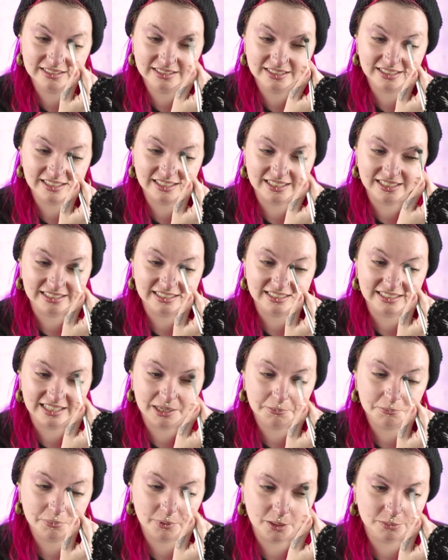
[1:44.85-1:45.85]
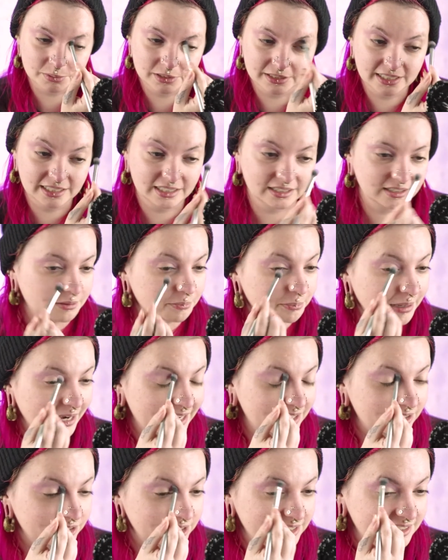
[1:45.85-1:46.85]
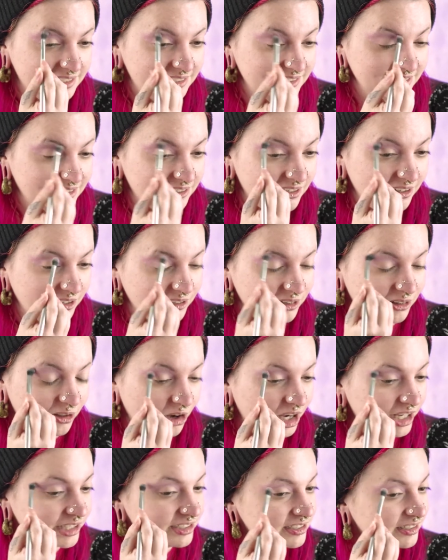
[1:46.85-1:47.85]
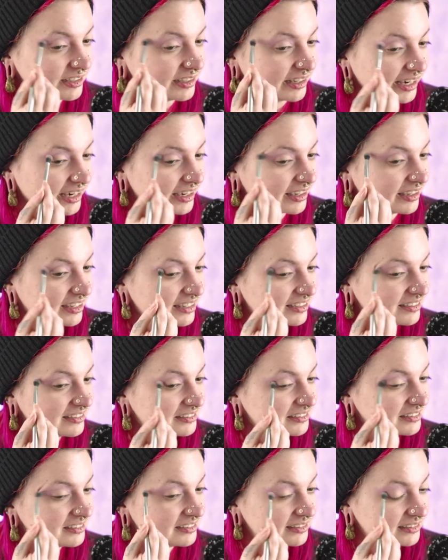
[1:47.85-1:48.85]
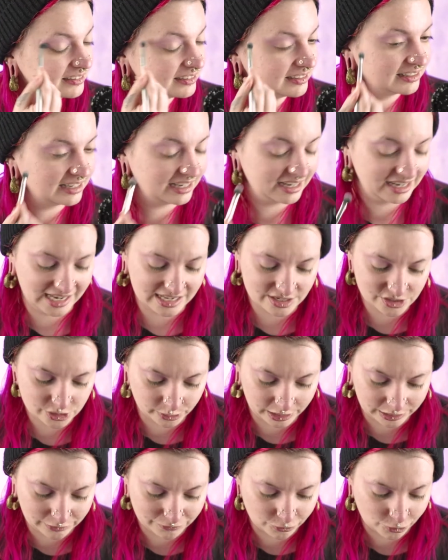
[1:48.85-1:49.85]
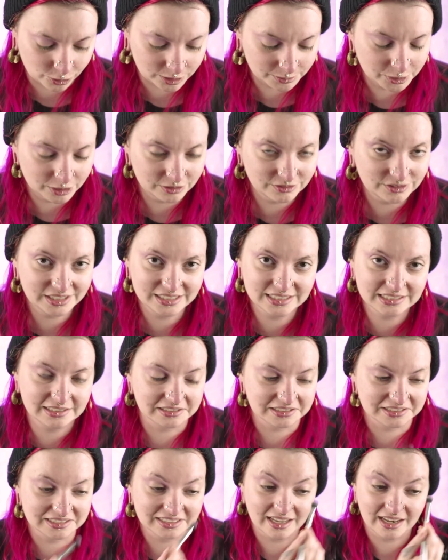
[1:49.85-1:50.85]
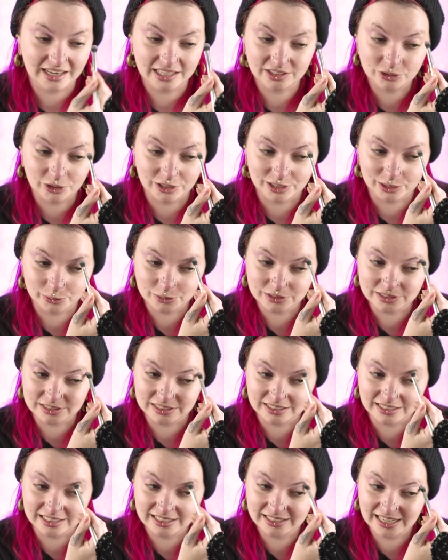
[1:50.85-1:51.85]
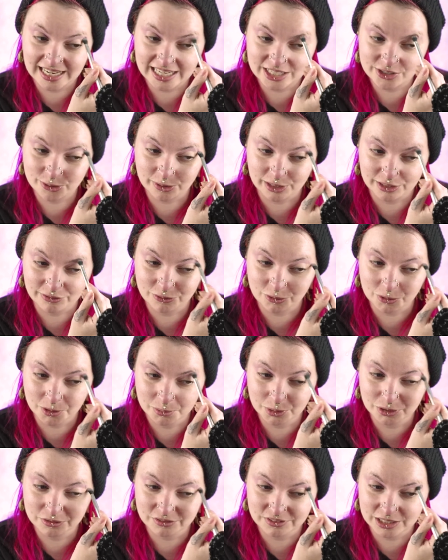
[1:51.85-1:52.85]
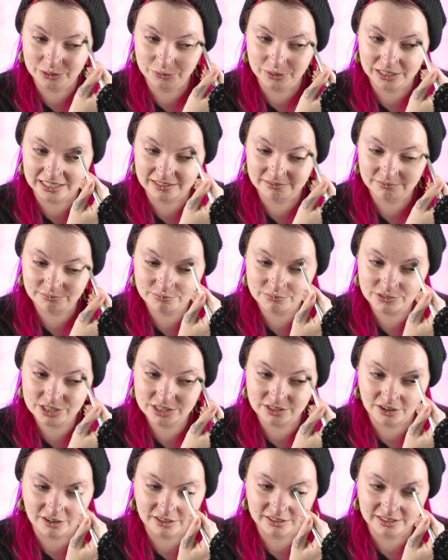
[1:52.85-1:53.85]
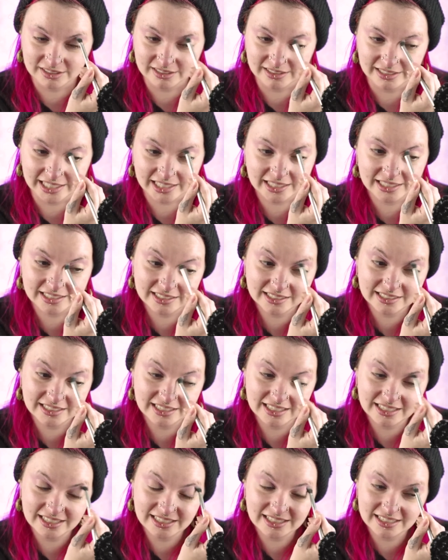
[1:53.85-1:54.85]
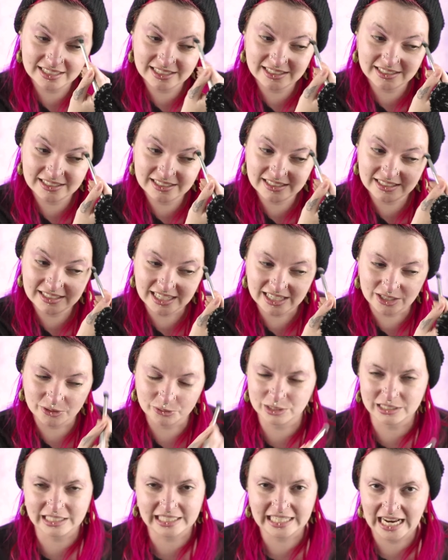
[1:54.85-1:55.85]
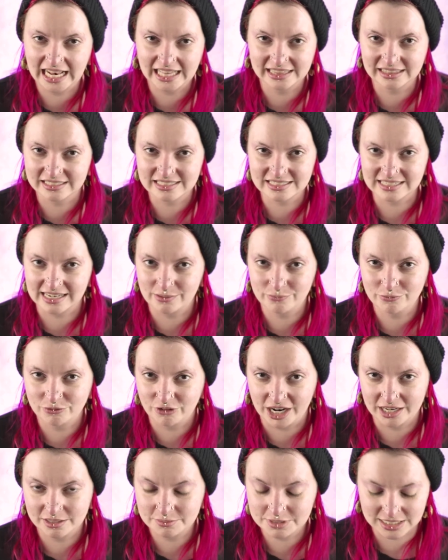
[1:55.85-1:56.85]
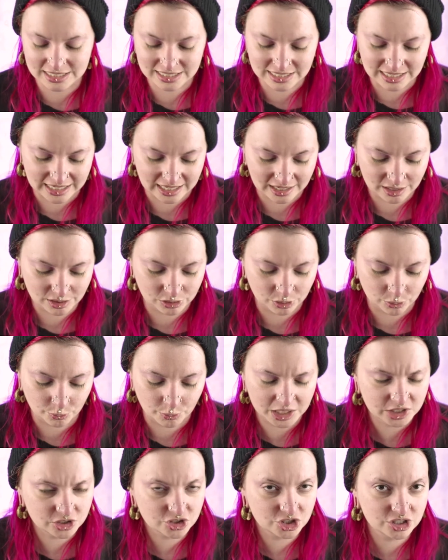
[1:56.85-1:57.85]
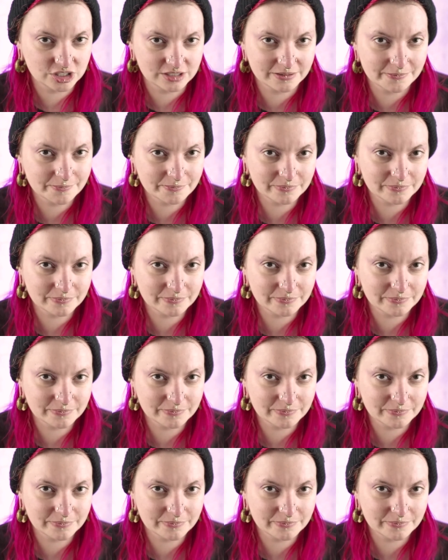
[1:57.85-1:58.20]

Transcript: And I'm probably gonna compare it a lot to, like, A24 movies, because I thought it was an A24 movie when it started. Like, it really had the same vibes as, like, The Witch.